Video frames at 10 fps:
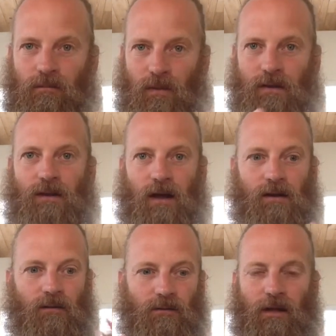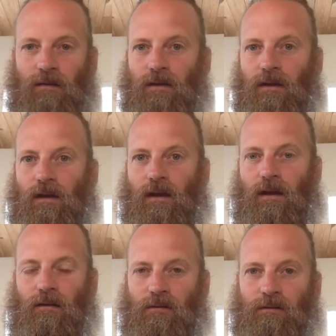My daughter was
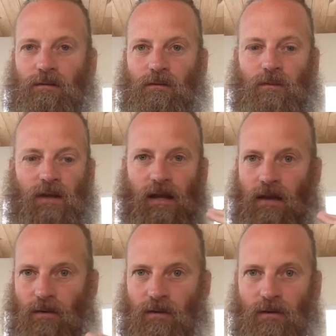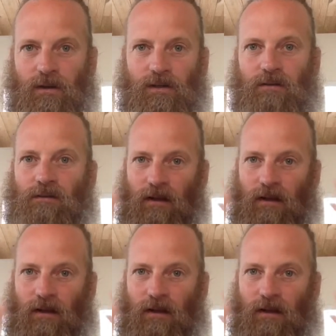living with me and having her issues,